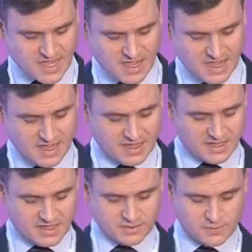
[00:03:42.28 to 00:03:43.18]

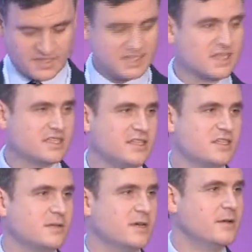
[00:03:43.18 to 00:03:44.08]
2016
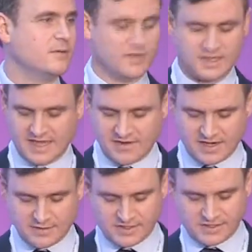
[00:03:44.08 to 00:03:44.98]
summer, we
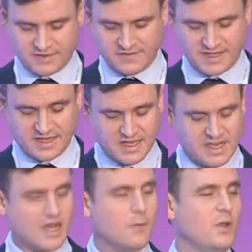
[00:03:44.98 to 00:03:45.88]
carried out a survey,
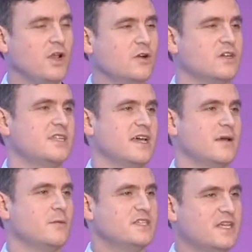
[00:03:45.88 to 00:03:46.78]
and we looked at
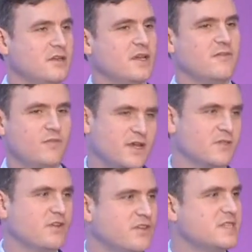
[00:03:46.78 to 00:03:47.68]
and we said, look, if we're
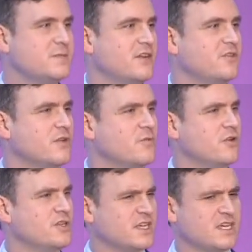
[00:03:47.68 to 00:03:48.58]
going to run this mentoring
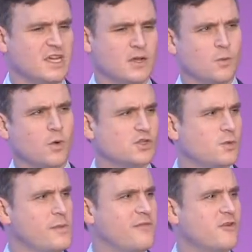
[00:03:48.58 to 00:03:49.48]
project, what
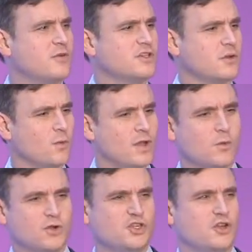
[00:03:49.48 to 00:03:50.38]
should we be focused on?
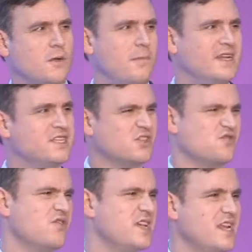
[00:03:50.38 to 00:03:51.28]
What should our mentors
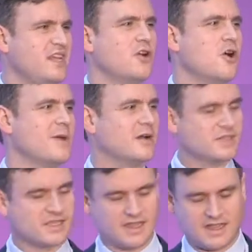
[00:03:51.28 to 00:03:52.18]
really know
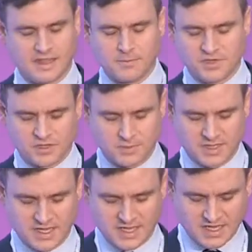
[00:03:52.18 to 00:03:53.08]
about so they'll help you
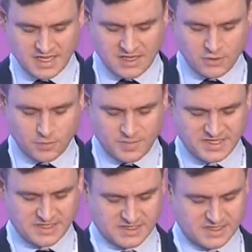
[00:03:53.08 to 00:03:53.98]
in your
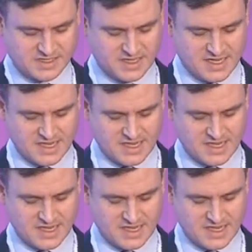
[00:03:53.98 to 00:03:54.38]
business?